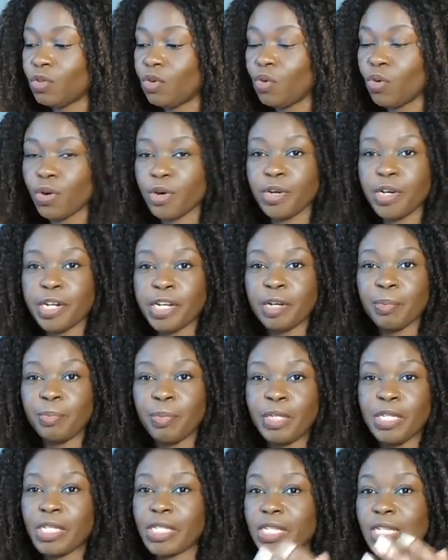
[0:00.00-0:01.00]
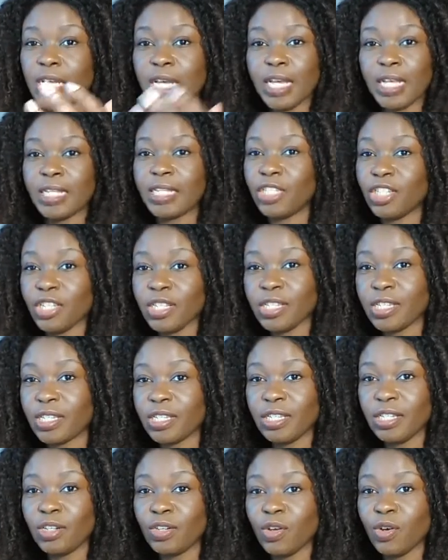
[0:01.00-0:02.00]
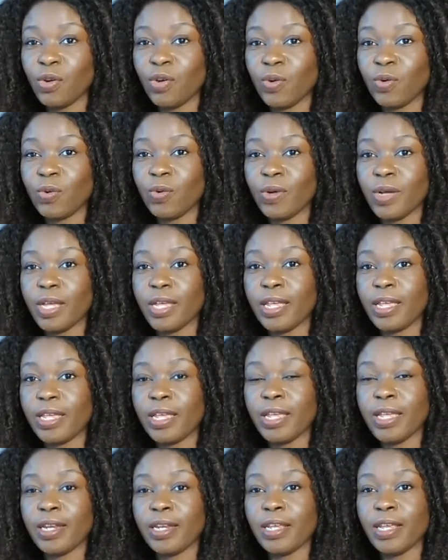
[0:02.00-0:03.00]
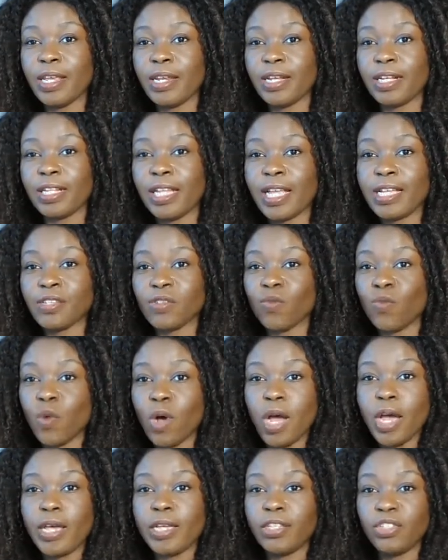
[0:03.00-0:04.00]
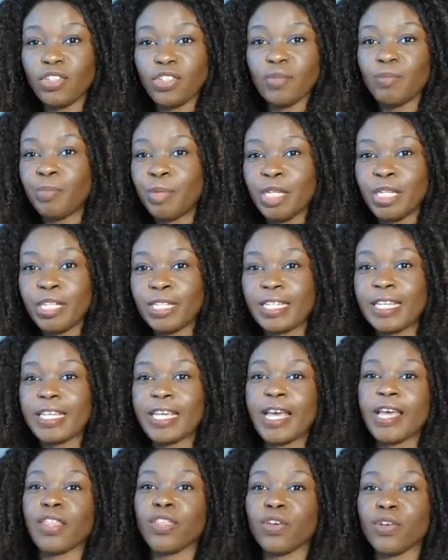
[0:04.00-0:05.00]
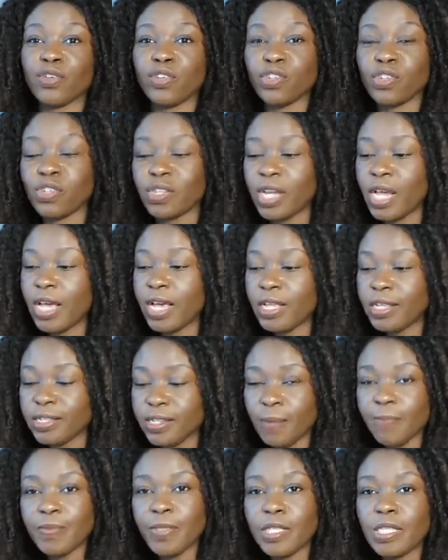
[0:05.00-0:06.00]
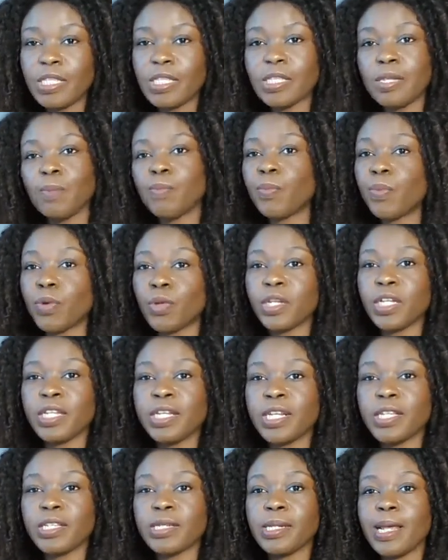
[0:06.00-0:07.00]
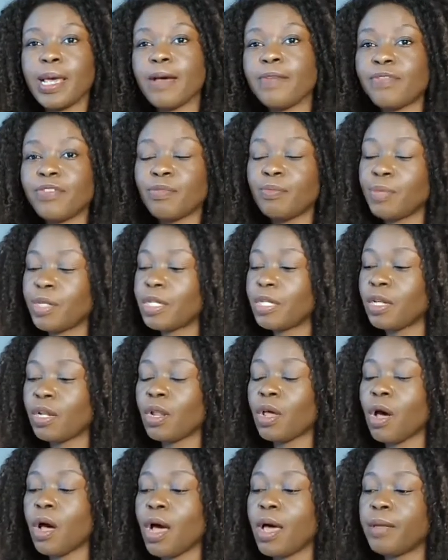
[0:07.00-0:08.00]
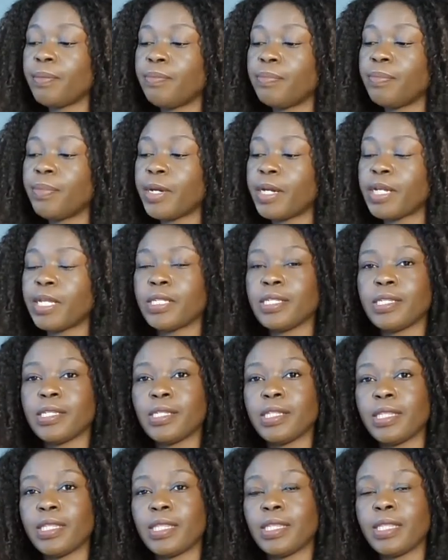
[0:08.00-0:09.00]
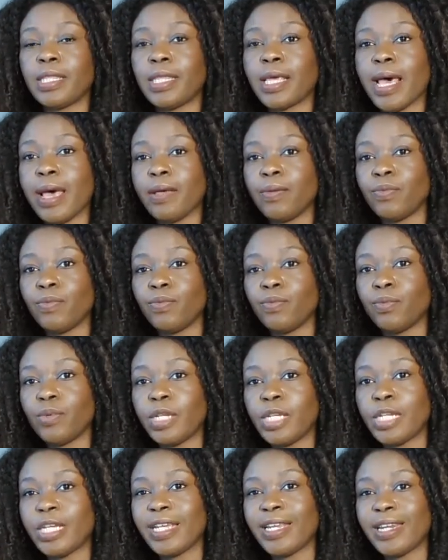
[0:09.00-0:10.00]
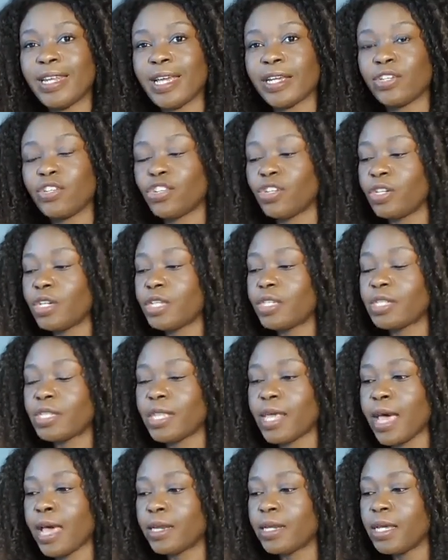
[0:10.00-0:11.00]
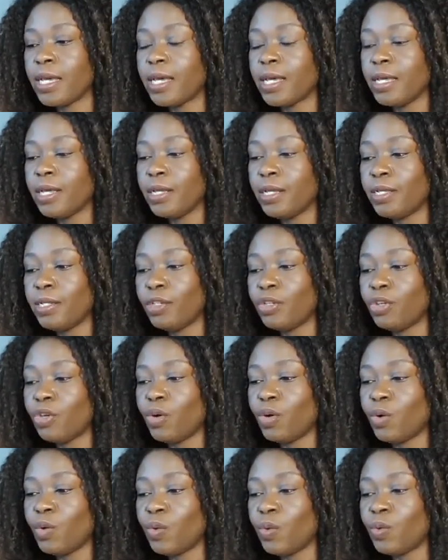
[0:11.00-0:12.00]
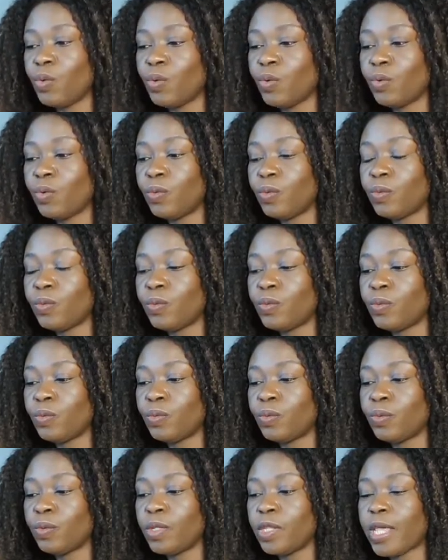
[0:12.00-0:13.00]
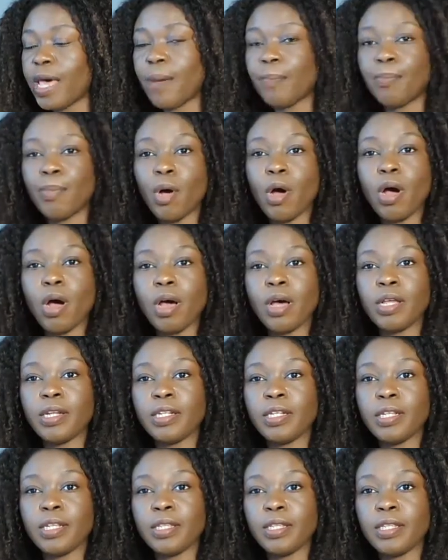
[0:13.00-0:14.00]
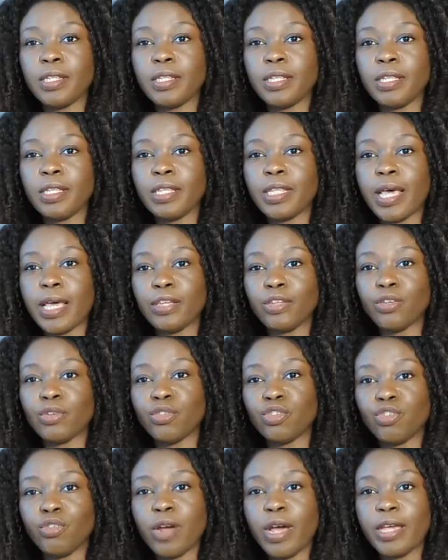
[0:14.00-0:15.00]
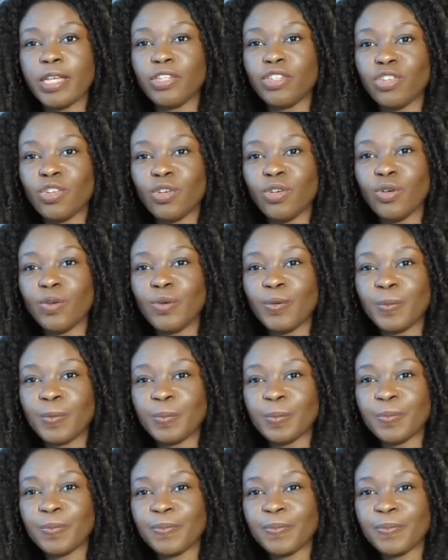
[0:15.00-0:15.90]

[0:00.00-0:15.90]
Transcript: ordering a pizza and just and a glass of wine, just being together, just something simple. It doesn't have to be a lot, but it's that reconnection, it's that you know that bond that you're trying to